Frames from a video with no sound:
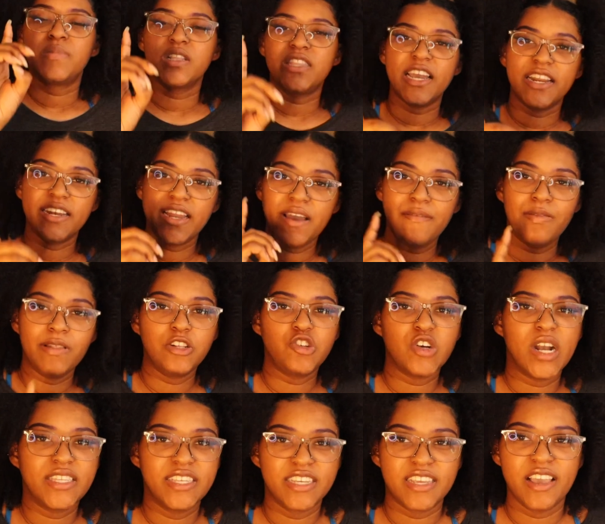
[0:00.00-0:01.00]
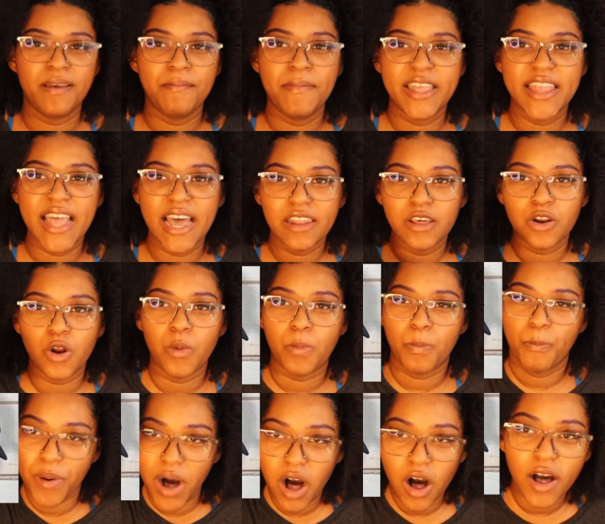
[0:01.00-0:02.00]
But they definitely tried to give me that
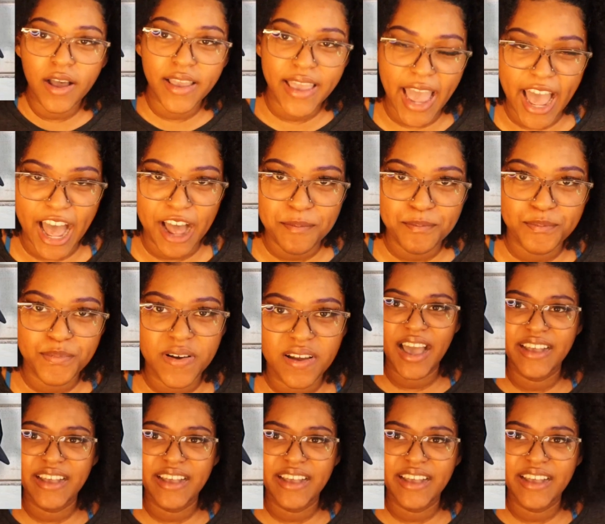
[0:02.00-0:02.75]
little ball cap